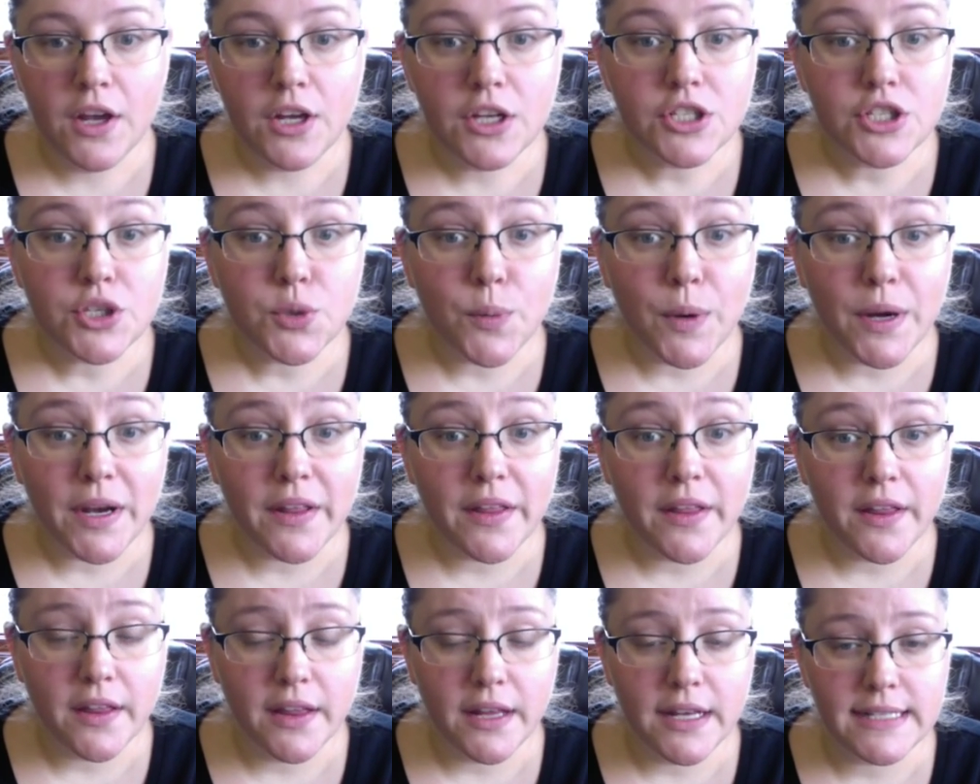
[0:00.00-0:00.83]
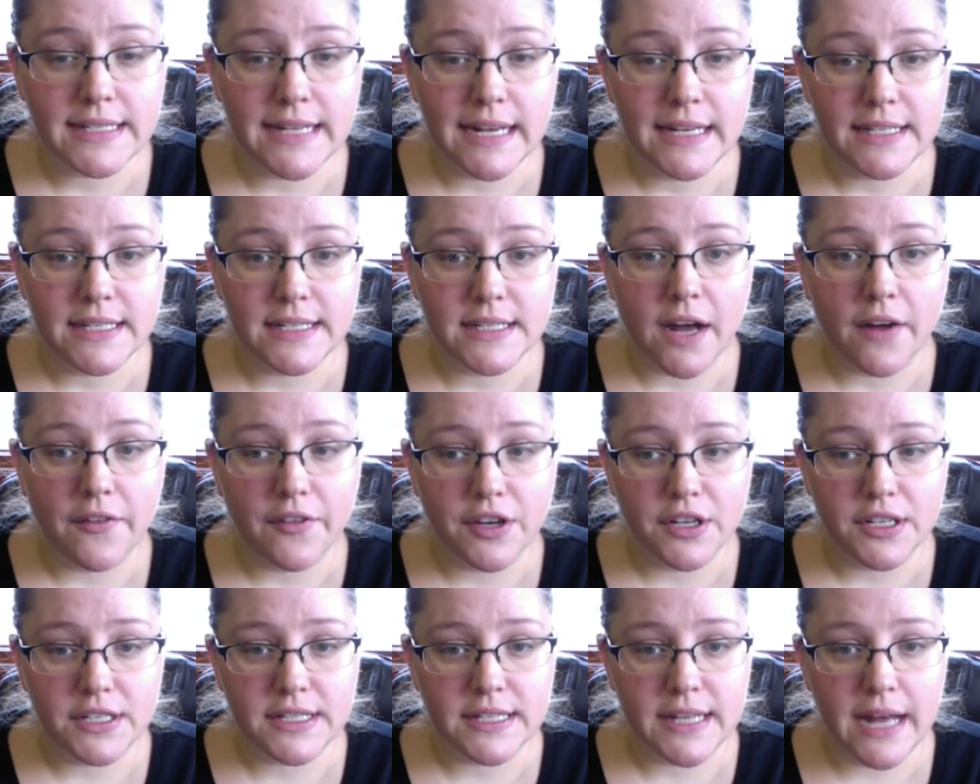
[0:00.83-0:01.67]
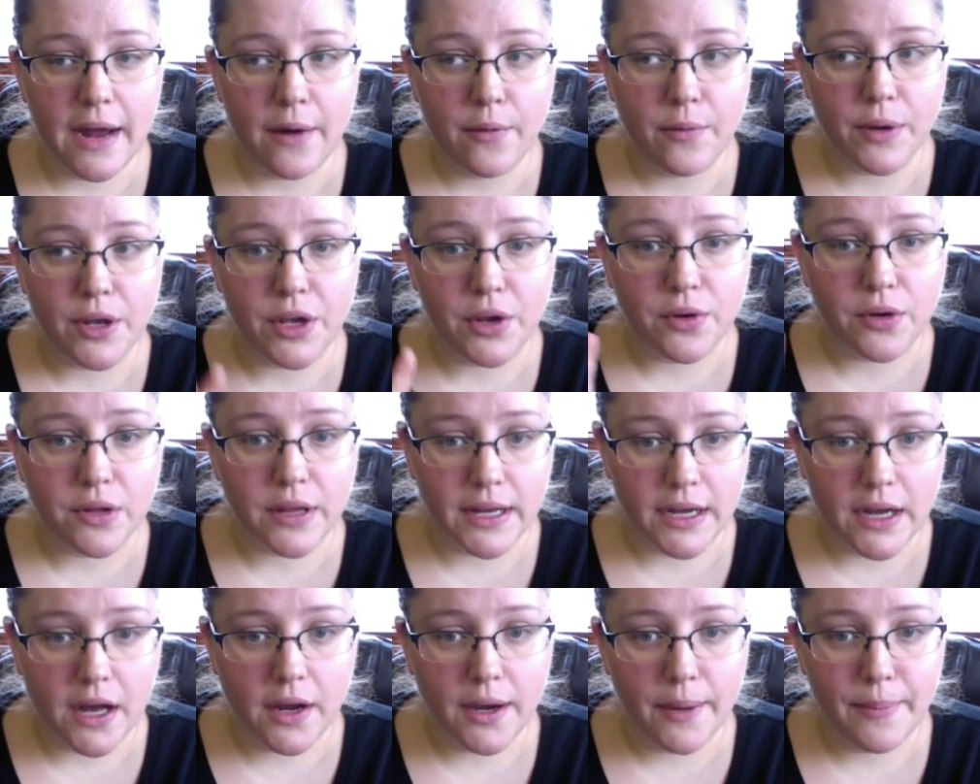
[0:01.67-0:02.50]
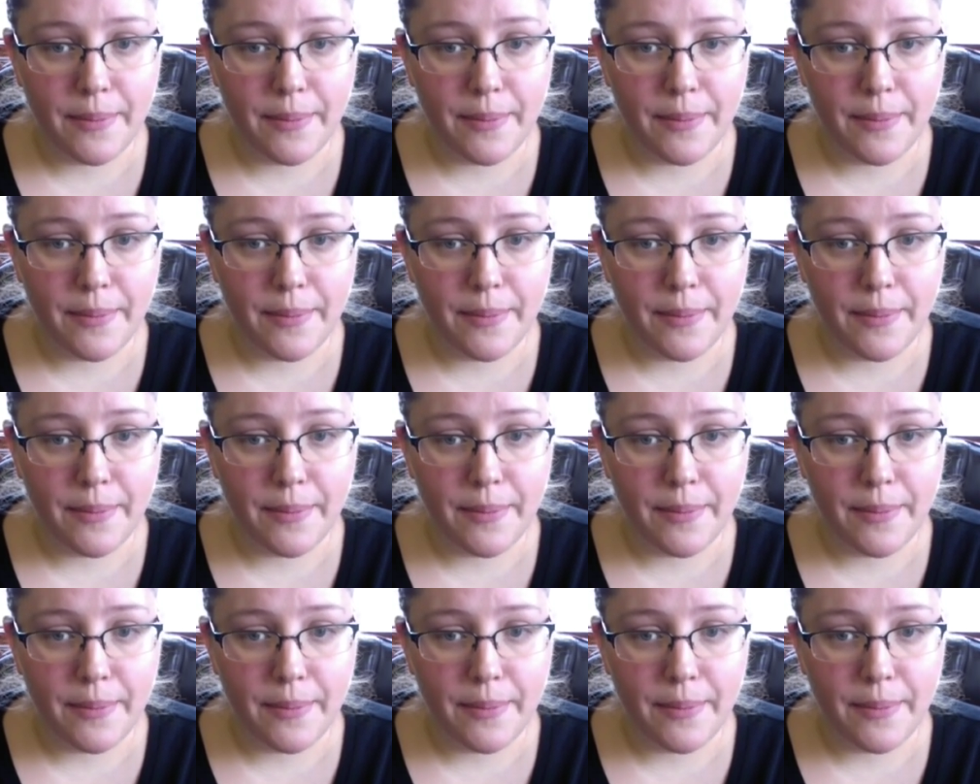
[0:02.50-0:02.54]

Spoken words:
So one of the things I discovered is that when you click on